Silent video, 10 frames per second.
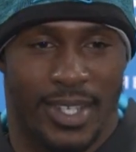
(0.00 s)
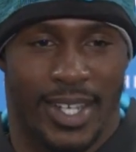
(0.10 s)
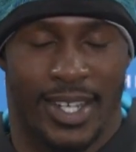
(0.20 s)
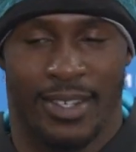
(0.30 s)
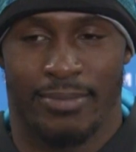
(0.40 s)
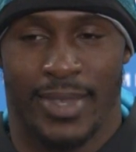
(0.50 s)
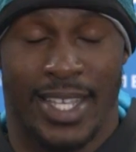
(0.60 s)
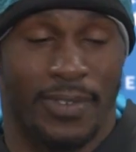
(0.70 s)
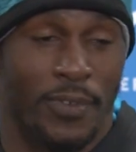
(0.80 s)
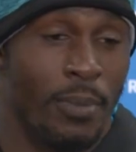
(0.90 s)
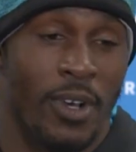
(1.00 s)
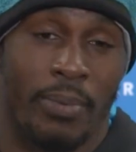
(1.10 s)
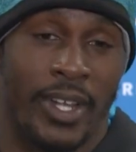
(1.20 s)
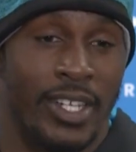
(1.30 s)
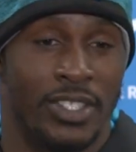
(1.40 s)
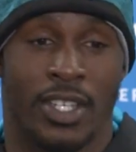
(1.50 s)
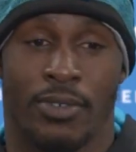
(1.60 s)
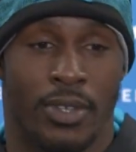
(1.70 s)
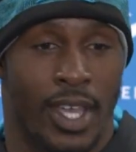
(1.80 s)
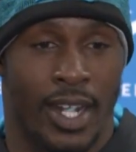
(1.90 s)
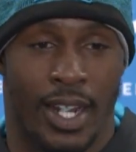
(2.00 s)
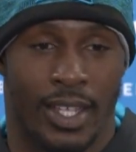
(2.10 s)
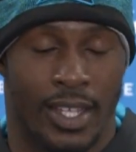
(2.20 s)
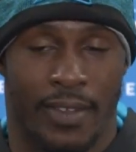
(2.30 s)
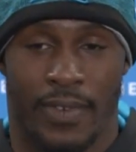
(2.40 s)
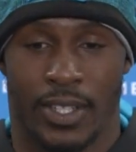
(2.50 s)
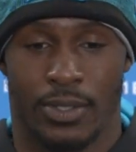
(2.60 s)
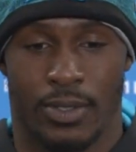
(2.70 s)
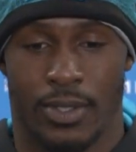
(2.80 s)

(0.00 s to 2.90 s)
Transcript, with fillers: Um, as a football player in general, you cannot let that affect you.